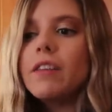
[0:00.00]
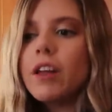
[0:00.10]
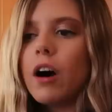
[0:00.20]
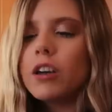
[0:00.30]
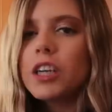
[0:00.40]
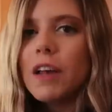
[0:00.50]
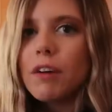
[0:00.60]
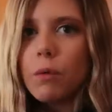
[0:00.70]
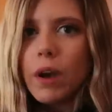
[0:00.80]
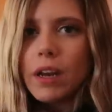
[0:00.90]
it, the one hundred K
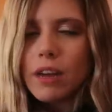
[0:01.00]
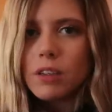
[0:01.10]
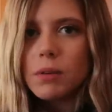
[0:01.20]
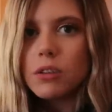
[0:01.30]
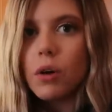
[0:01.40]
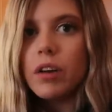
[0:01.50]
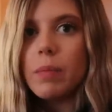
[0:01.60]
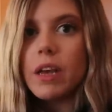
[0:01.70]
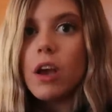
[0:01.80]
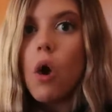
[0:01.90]
giveaway announcement is going to
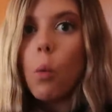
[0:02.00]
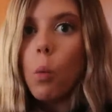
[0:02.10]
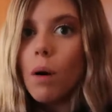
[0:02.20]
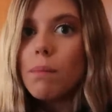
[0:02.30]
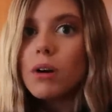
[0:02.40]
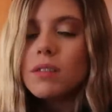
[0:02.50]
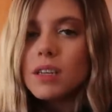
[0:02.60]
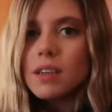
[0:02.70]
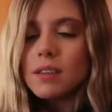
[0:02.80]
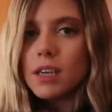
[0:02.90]
be one
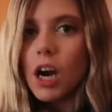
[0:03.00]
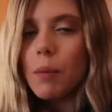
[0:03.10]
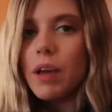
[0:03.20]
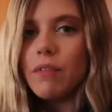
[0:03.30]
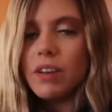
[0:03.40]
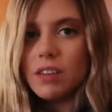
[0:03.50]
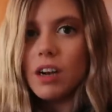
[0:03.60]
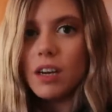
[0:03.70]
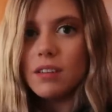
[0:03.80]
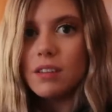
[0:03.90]
person gets to come and visit
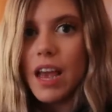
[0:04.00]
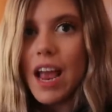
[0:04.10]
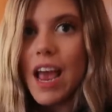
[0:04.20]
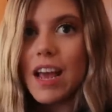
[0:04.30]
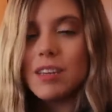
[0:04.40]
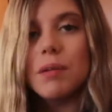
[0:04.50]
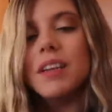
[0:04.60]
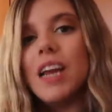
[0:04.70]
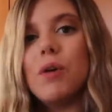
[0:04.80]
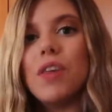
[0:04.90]
us and spend
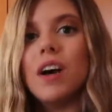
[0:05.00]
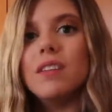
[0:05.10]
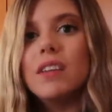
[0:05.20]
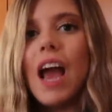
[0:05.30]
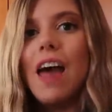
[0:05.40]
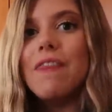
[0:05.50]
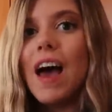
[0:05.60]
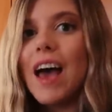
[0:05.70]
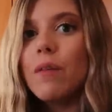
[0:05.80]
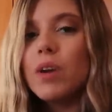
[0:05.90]
the day with us. And
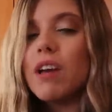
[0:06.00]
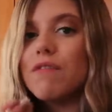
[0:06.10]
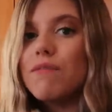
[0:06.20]
then we get